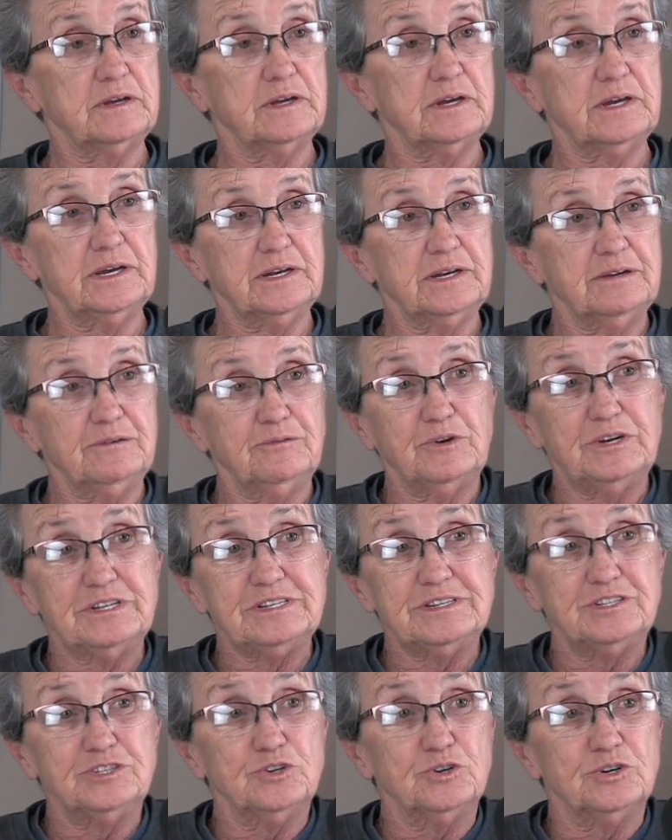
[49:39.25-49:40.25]
and it
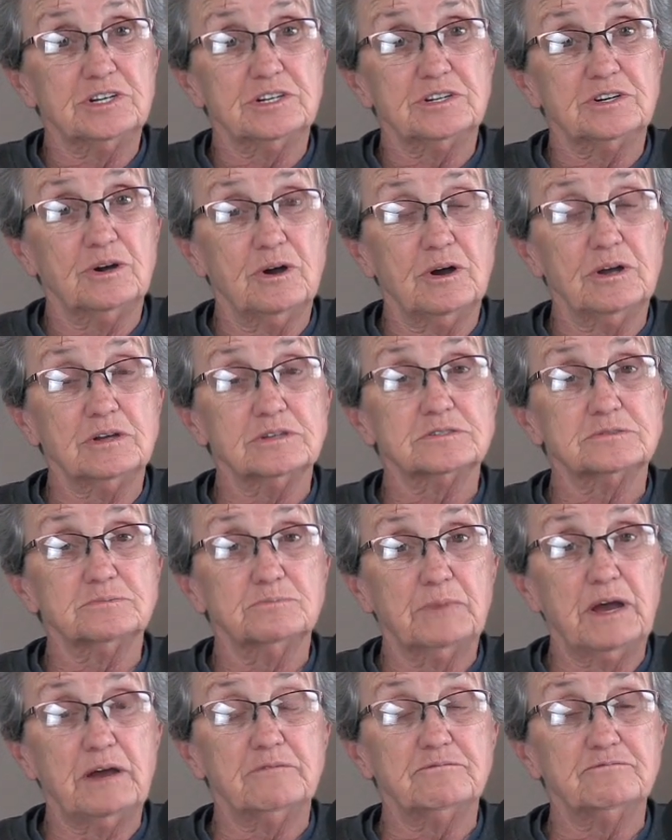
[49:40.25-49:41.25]
wasn't going to cost
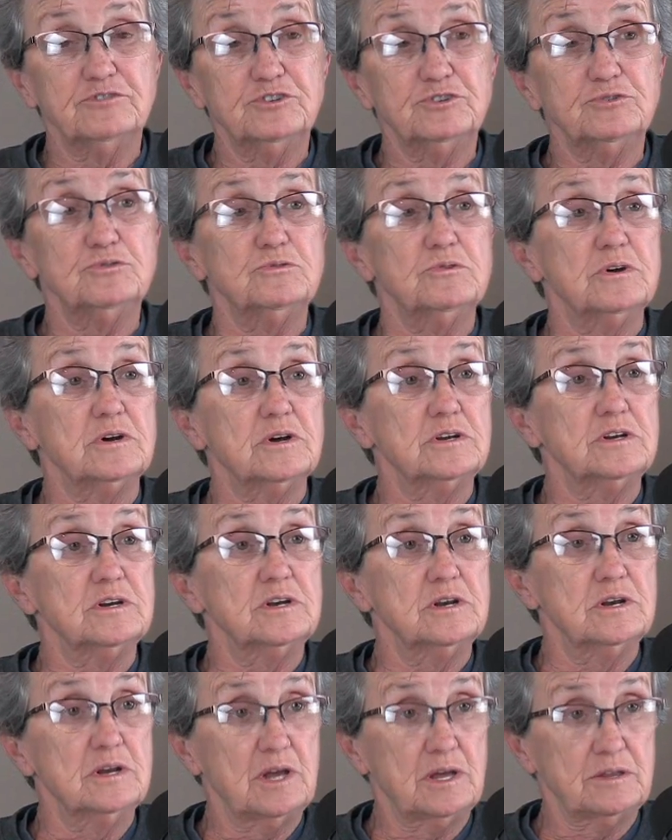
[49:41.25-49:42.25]
Mountain View Nothing.